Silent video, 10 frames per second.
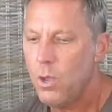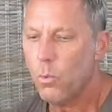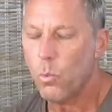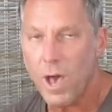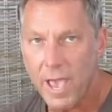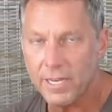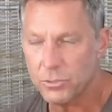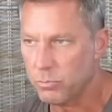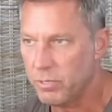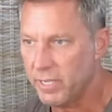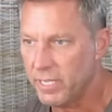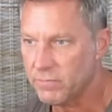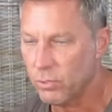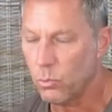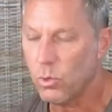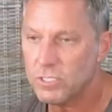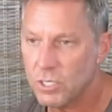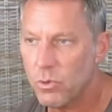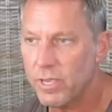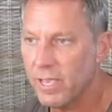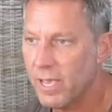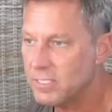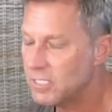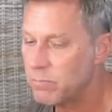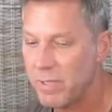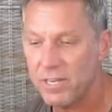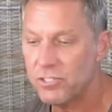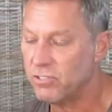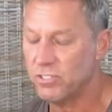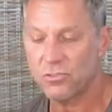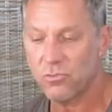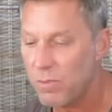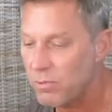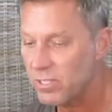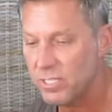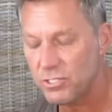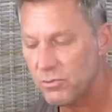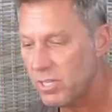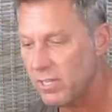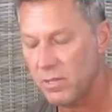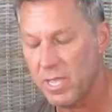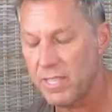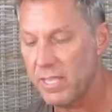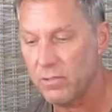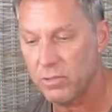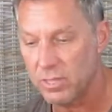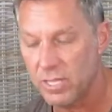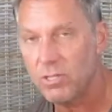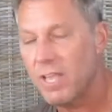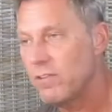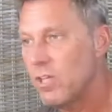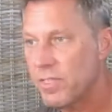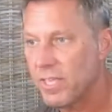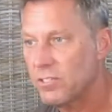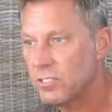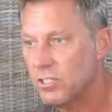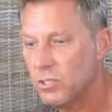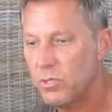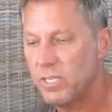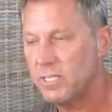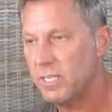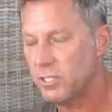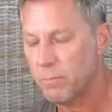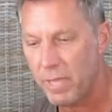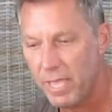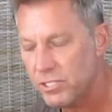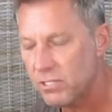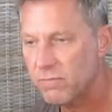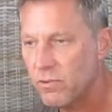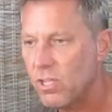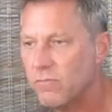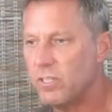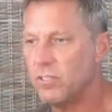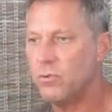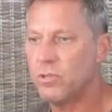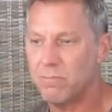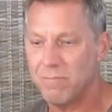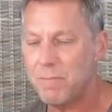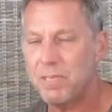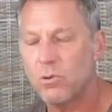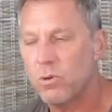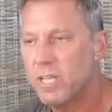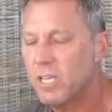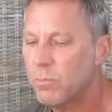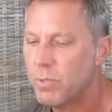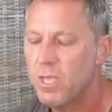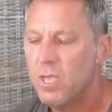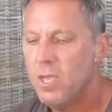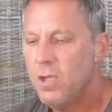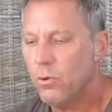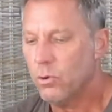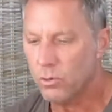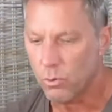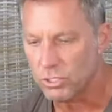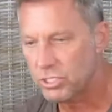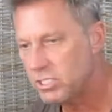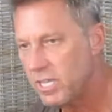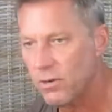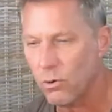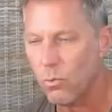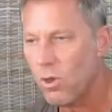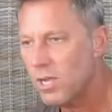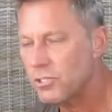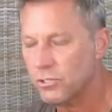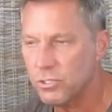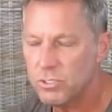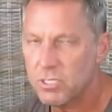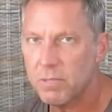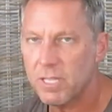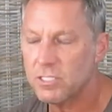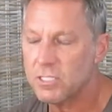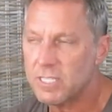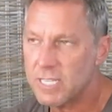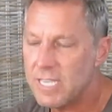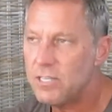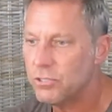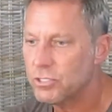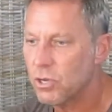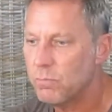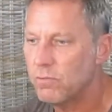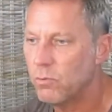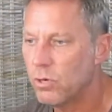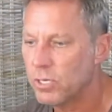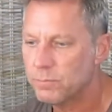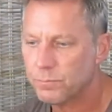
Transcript: why it is we're being asked, what's going on? Is this manager in trouble in this unit? And they, and they literally have nothing else to do, and there's a patient involved, and you could maybe go and help or, or sit or watch or do something that's, that's in your scope of work